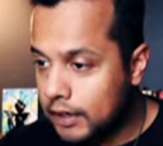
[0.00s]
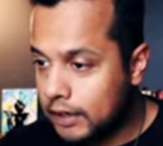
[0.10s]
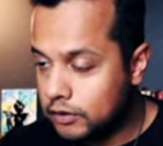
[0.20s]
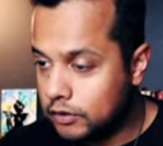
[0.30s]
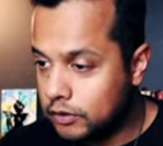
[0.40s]

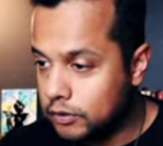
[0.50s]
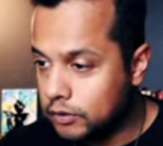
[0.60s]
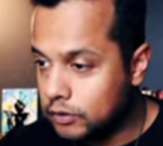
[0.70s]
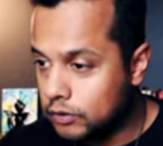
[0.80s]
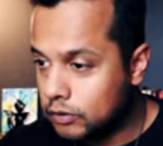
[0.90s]
and
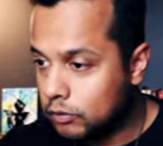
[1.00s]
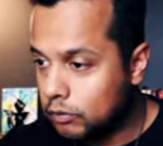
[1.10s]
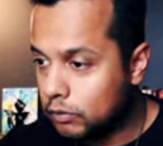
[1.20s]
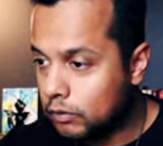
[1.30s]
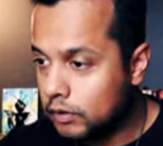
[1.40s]
do
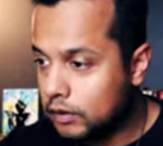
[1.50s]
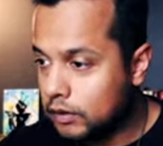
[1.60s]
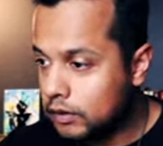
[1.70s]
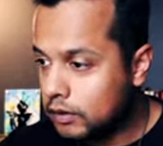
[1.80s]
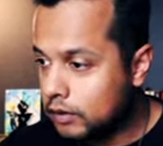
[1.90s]

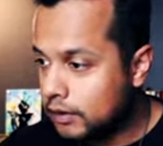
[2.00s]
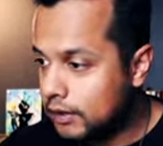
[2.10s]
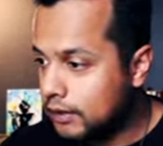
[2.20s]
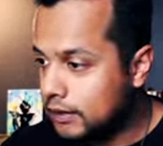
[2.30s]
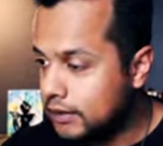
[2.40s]

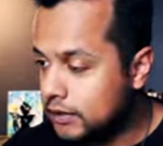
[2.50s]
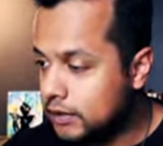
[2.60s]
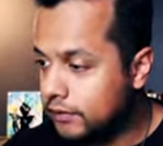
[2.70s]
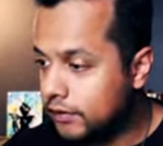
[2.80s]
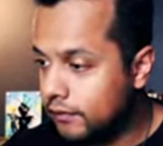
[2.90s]
at least
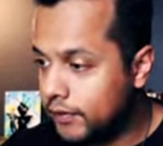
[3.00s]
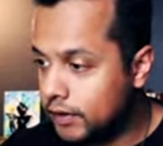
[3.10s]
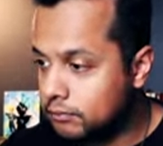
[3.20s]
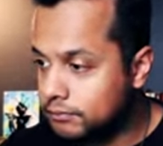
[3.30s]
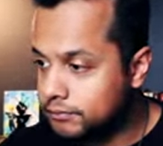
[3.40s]
three of
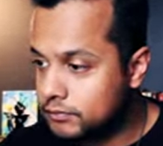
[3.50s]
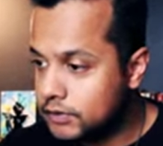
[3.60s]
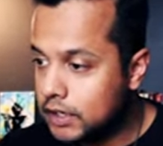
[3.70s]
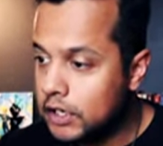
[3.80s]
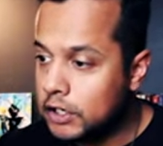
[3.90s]
them.
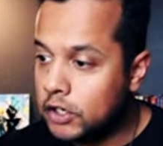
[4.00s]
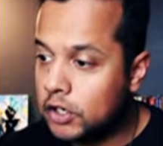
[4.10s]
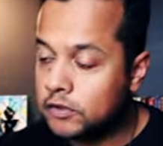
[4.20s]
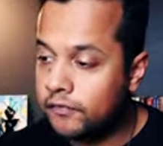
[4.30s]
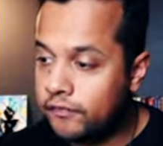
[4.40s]
You can
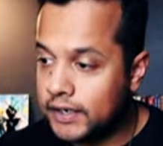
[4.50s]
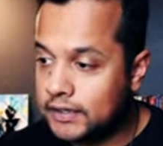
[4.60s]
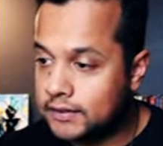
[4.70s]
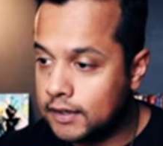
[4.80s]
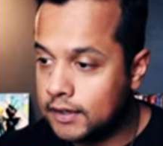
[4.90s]
also
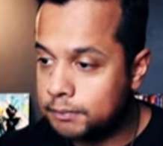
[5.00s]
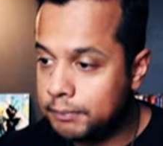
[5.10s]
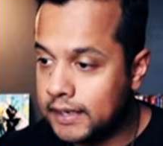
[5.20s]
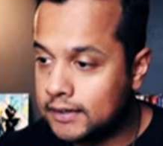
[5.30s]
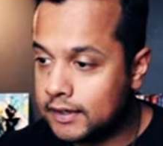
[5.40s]
fix the
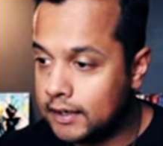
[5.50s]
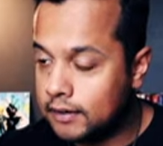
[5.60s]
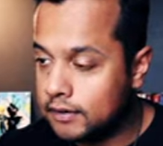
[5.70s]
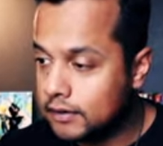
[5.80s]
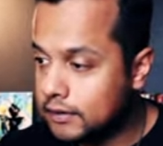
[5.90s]

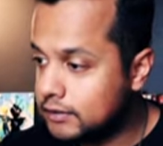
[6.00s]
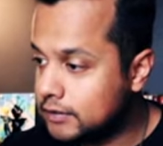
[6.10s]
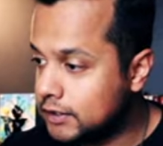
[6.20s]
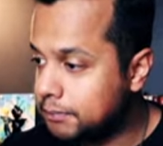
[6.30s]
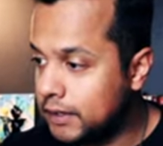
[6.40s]
spacing
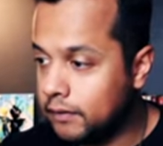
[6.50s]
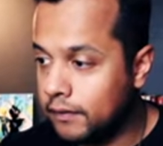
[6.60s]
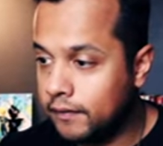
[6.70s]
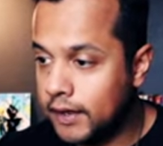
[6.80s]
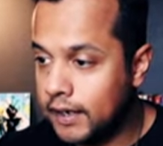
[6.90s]
just by
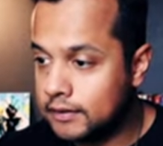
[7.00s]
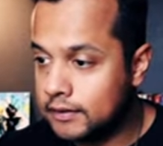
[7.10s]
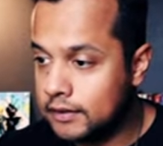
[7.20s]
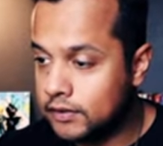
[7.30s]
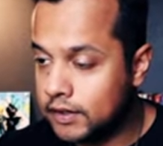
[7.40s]
doing that.
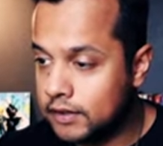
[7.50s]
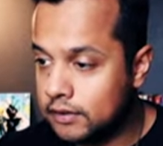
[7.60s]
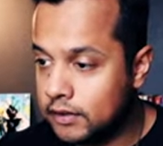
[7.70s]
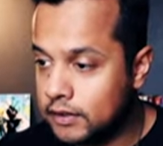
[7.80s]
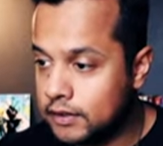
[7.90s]
As you can,
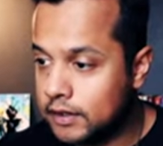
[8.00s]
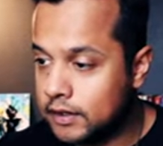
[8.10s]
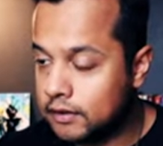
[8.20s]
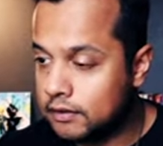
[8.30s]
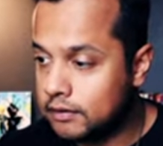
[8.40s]
you can just
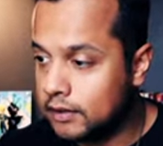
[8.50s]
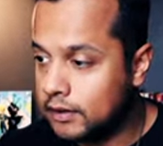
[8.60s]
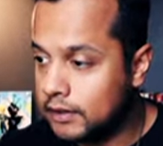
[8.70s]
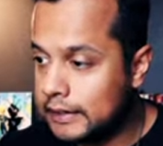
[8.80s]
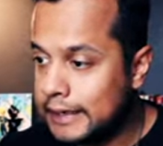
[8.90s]
click
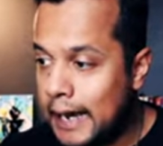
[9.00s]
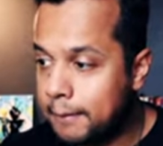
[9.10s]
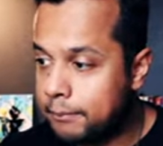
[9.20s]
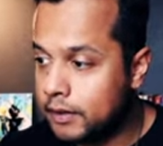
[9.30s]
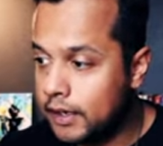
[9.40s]
the
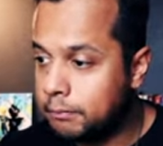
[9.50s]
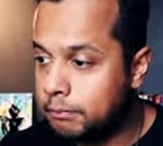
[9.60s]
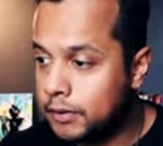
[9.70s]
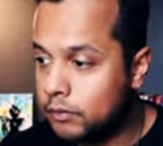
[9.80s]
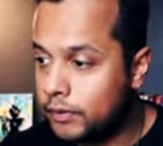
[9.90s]
gap in
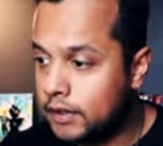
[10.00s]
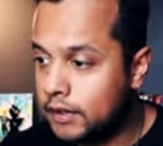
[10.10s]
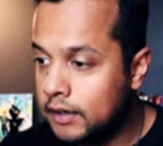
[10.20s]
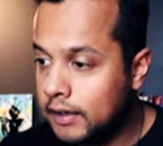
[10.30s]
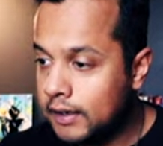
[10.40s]
between